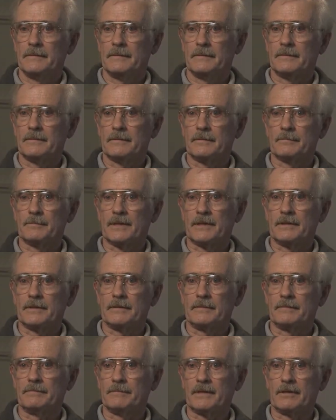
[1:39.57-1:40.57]
you know, my
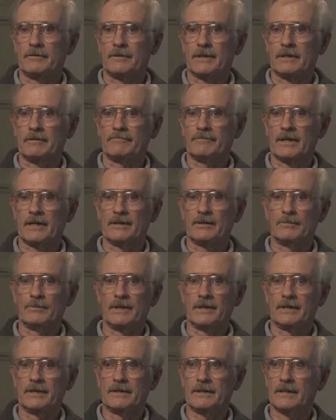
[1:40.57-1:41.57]
my grandfather
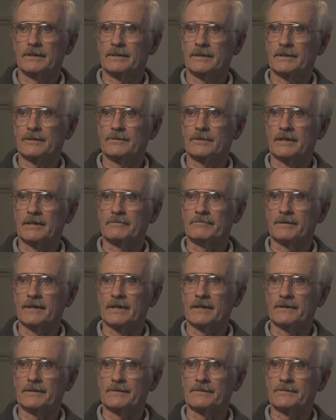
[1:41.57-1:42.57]
waited on their
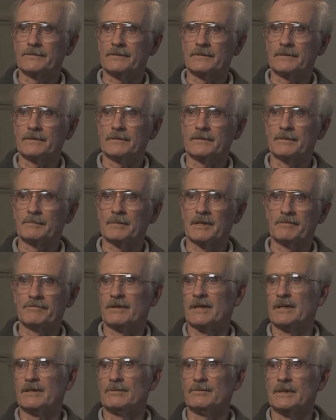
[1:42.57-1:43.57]
grandfathers, and my
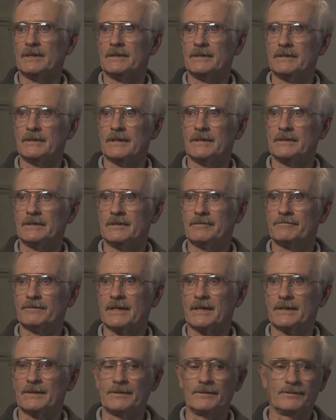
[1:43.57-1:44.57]
father waited on their
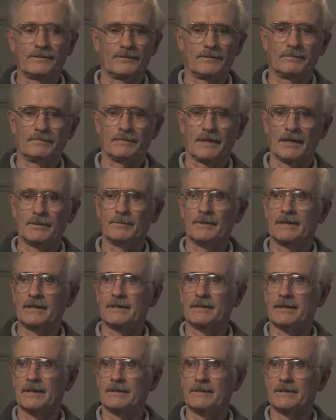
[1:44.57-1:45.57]
fathers, and I
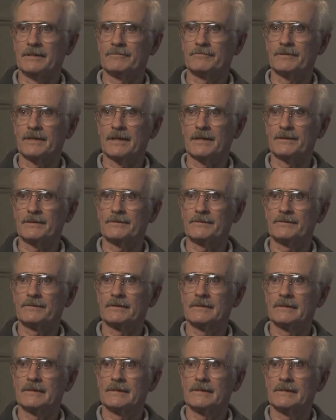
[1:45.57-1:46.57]
waited on their fathers,
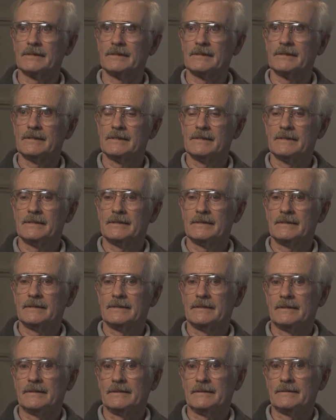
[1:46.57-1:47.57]

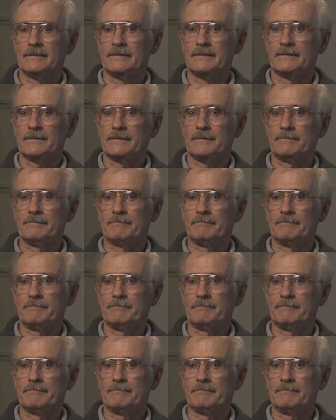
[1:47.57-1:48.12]
and uh,